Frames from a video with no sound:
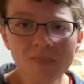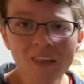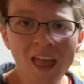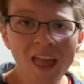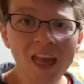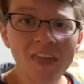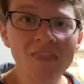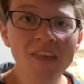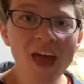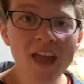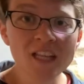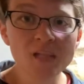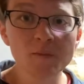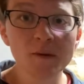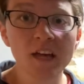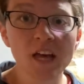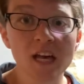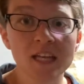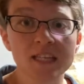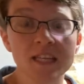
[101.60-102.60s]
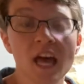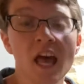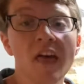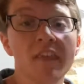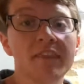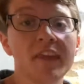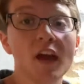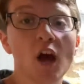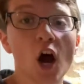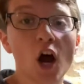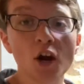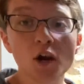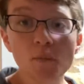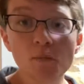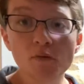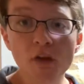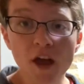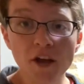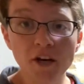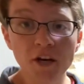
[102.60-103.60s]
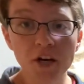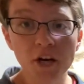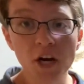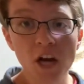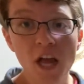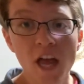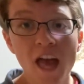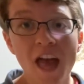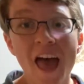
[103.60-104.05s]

And that is because they are a predator,